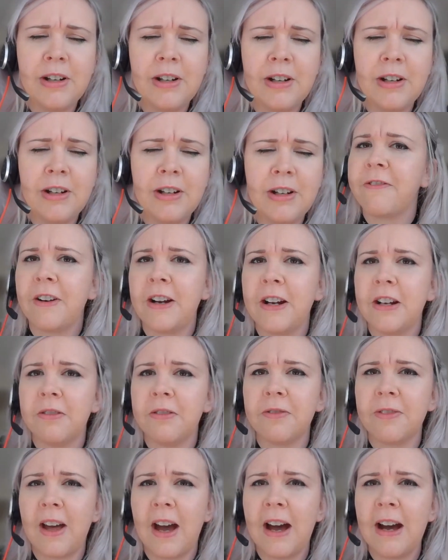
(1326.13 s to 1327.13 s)
We're not going to be
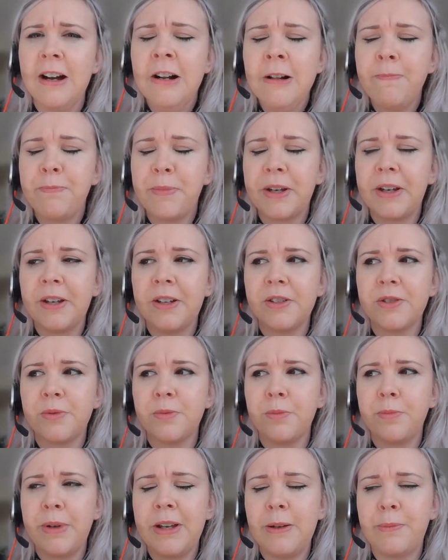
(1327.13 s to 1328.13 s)
afraid of that, because
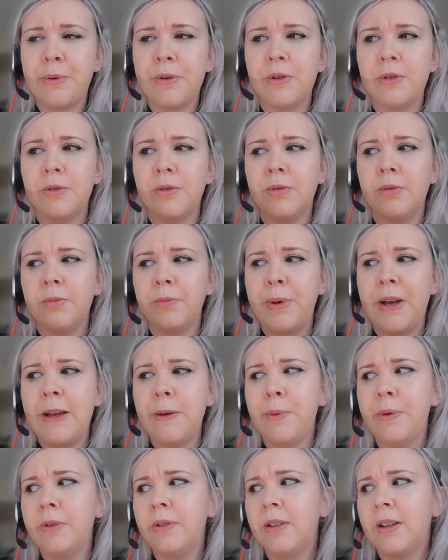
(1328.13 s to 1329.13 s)
people
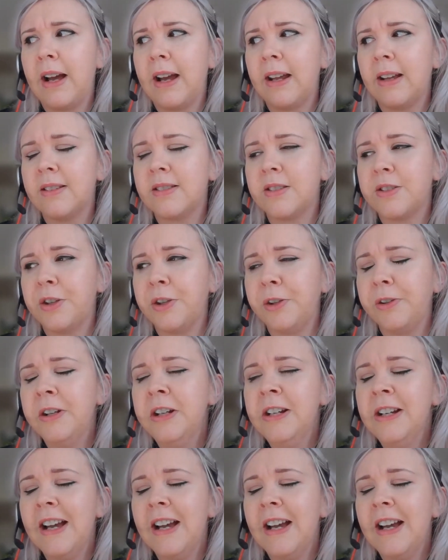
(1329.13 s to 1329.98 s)
like to,